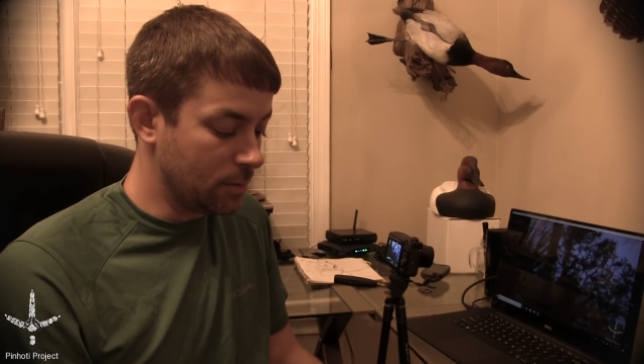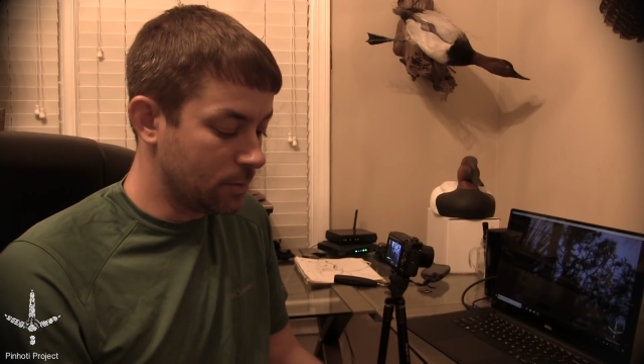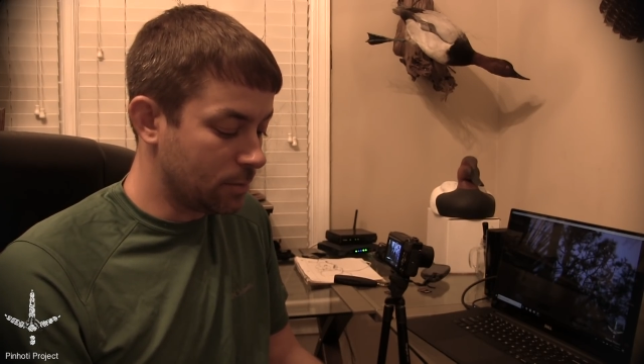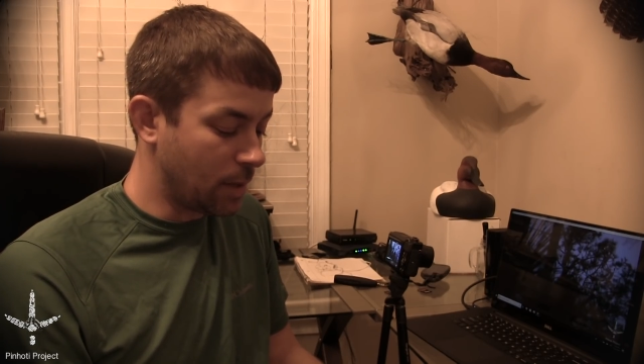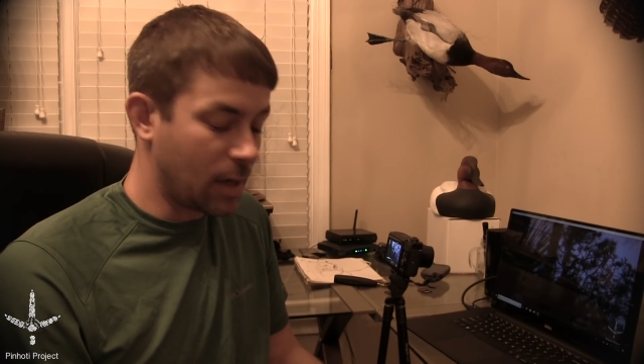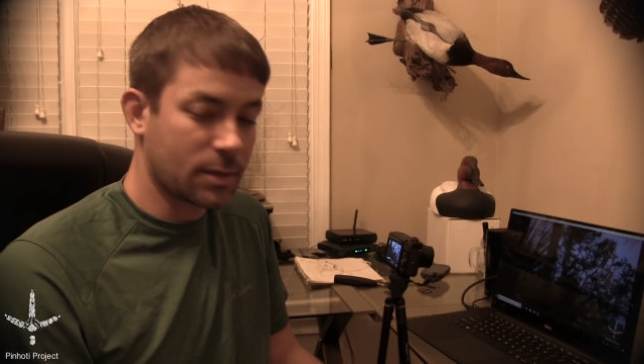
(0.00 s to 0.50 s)

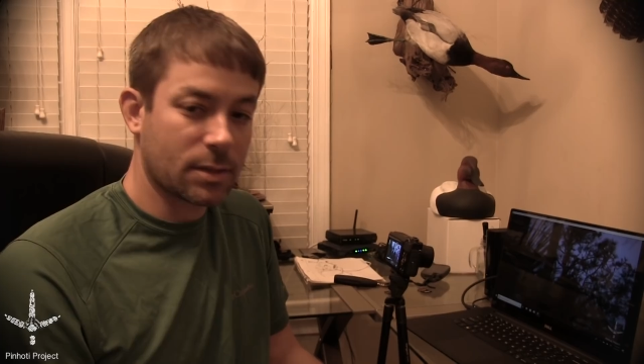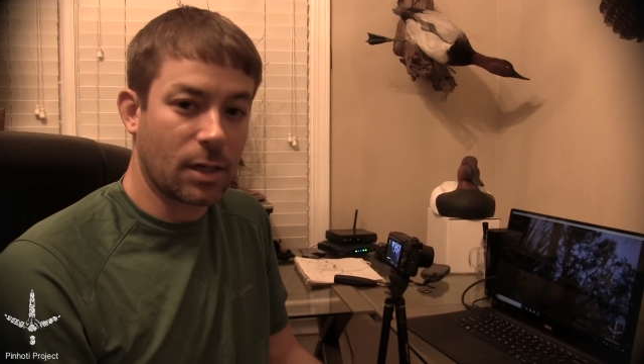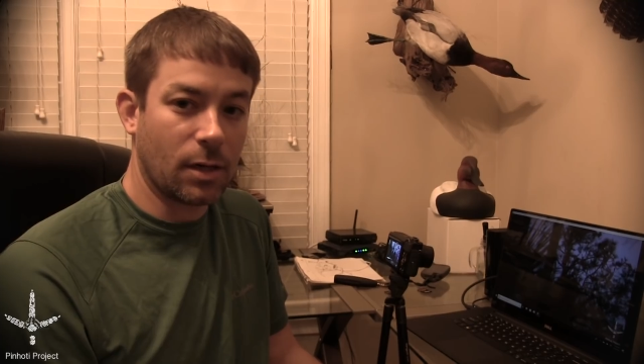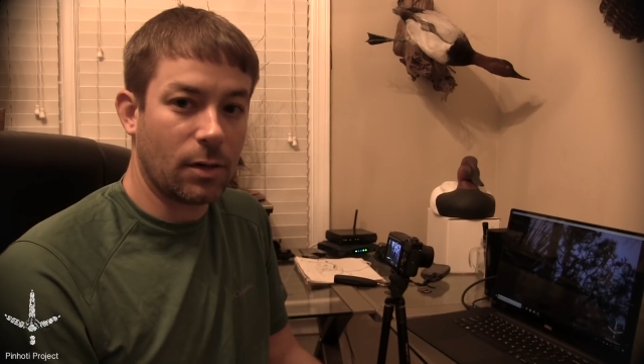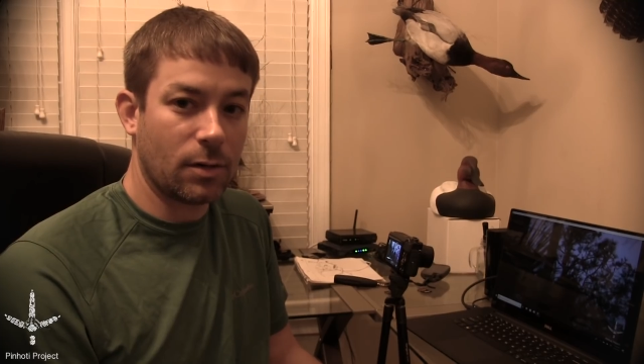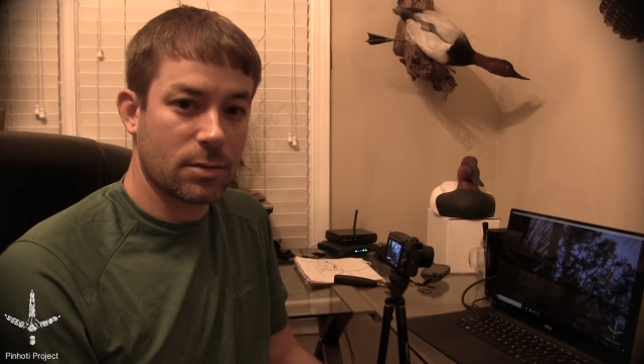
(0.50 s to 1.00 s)
box
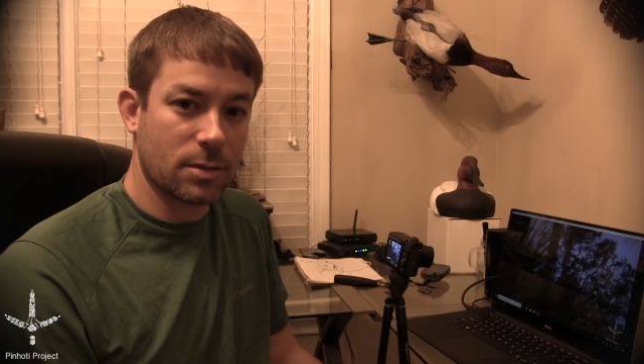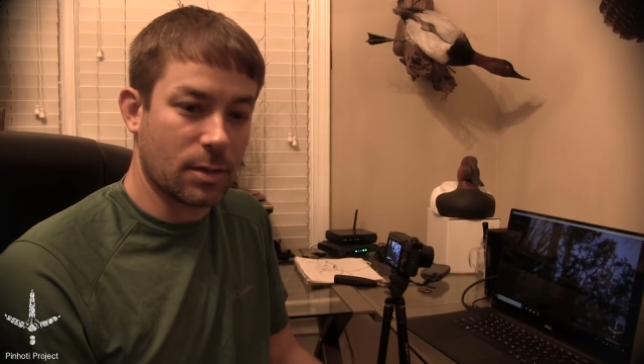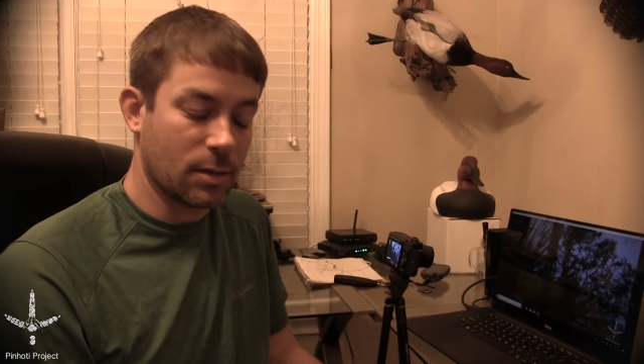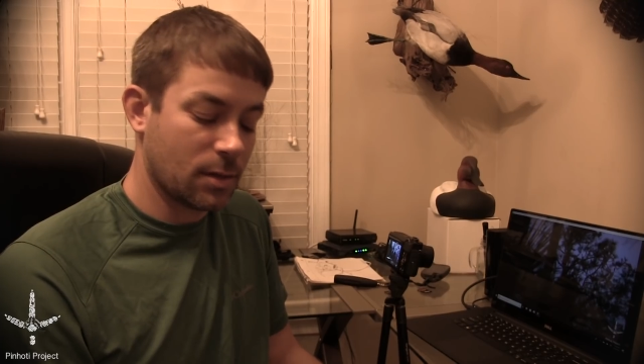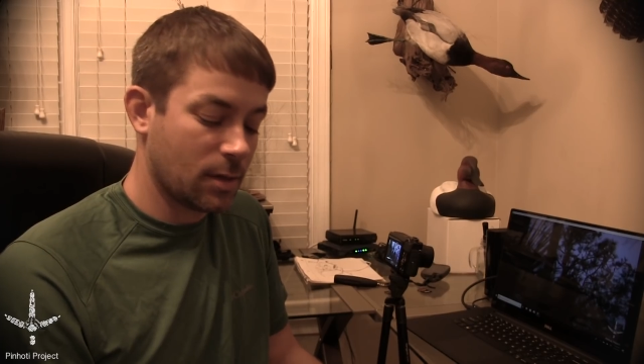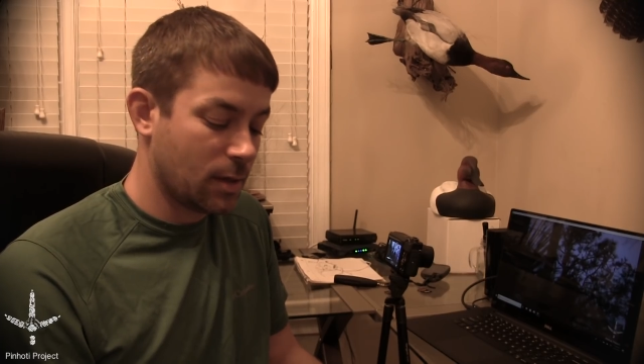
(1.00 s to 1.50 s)
calls,
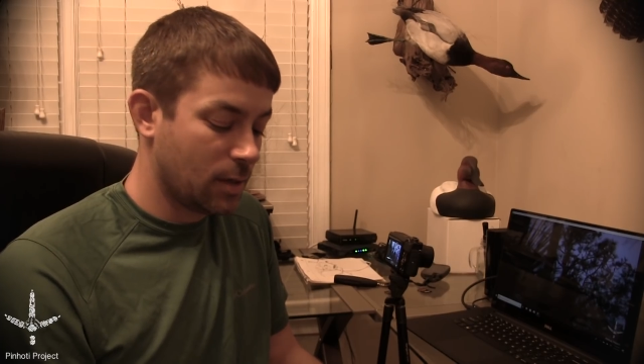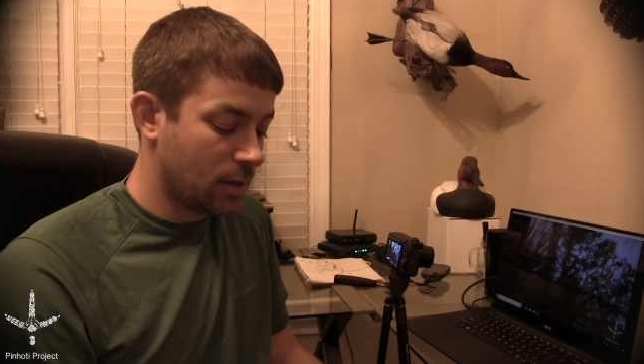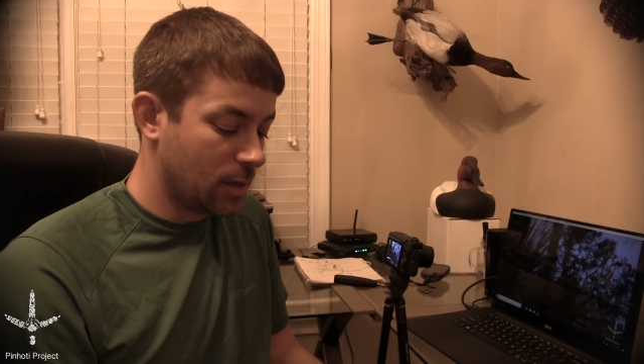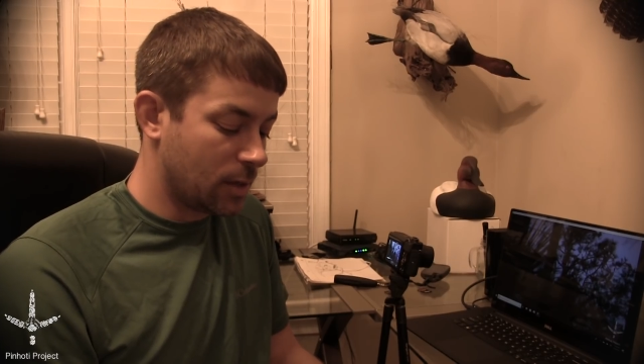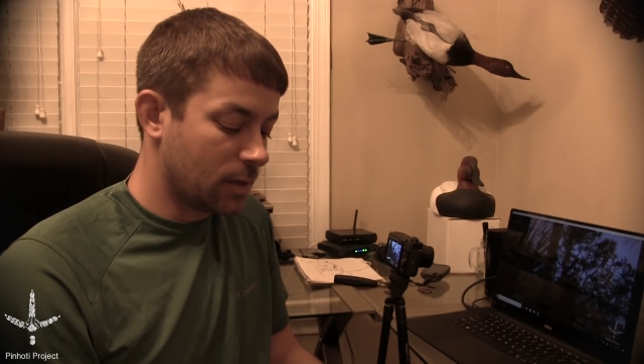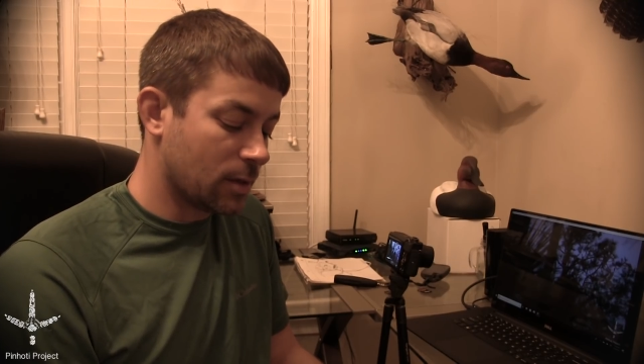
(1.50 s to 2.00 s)
and
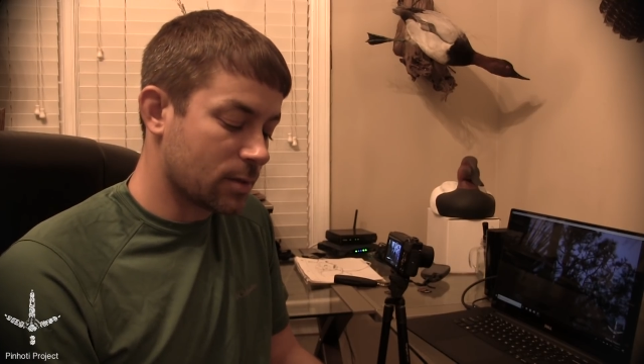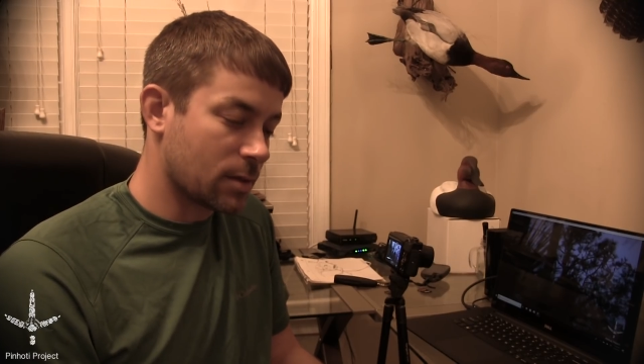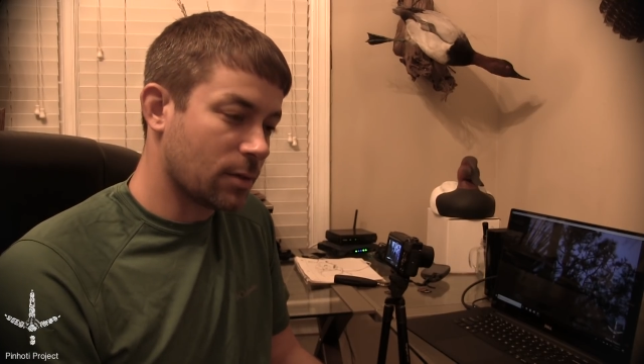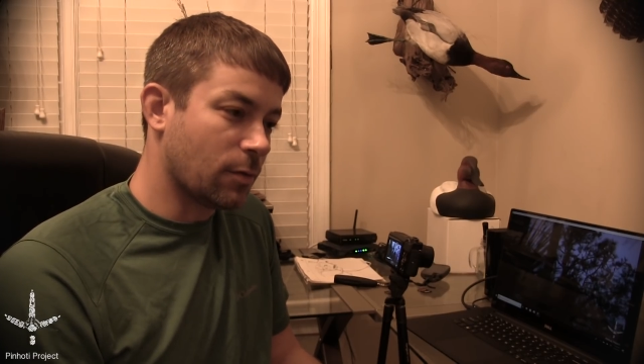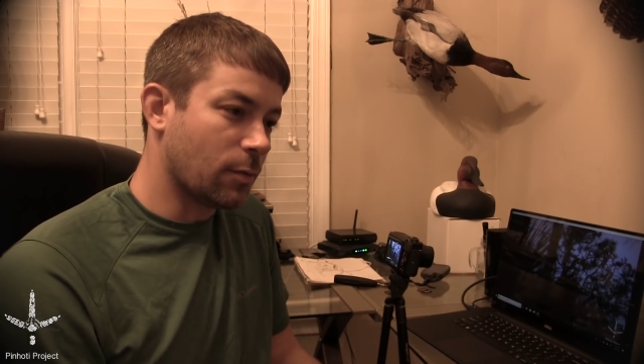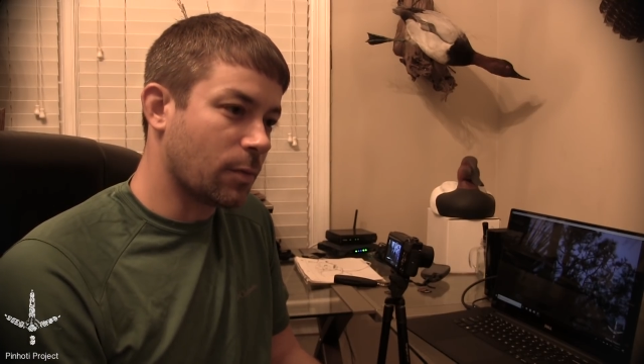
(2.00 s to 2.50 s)
he does a
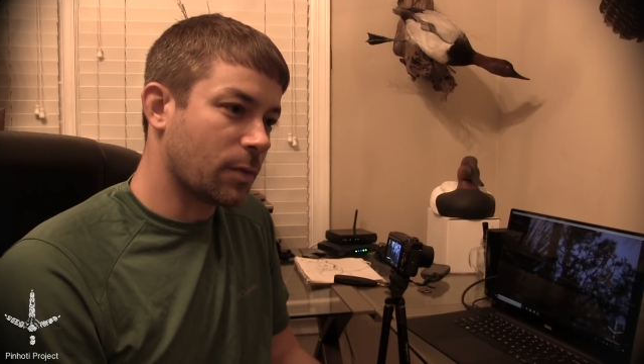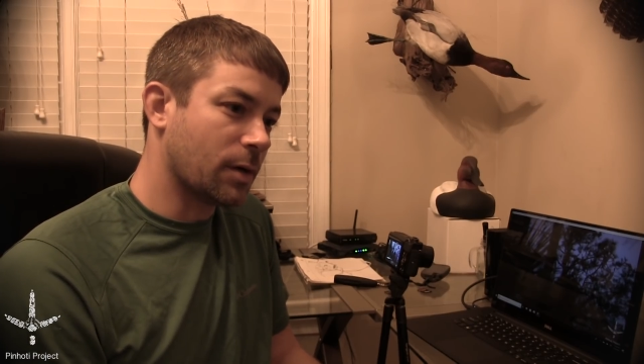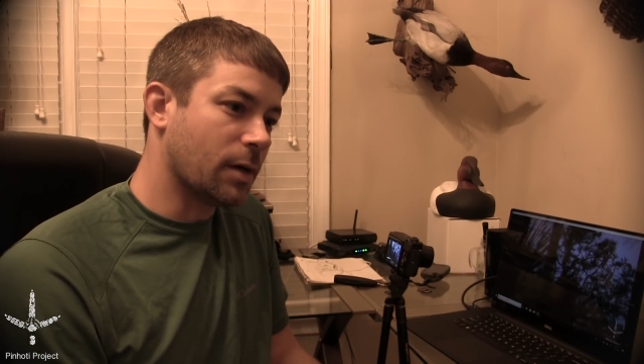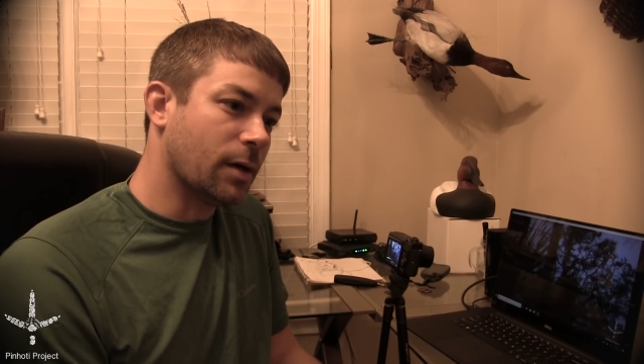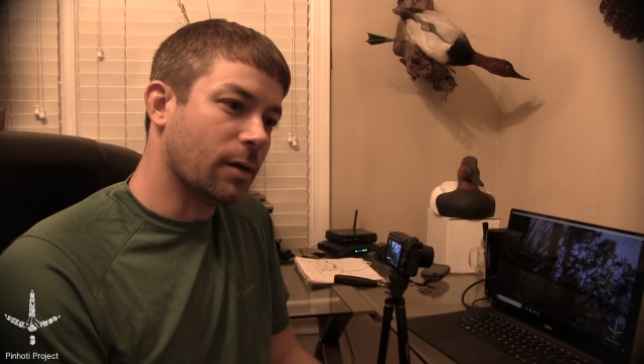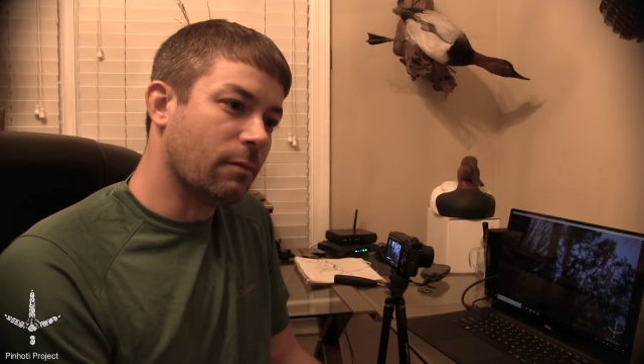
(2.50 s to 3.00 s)

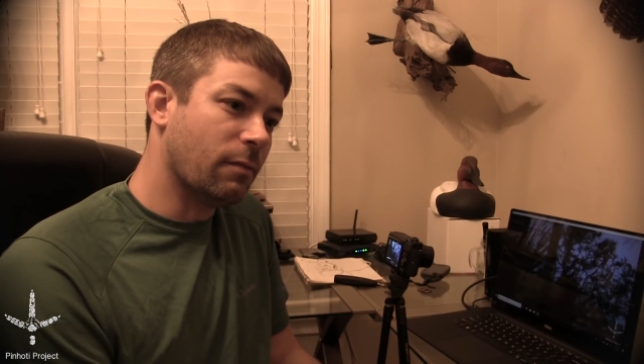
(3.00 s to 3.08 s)
little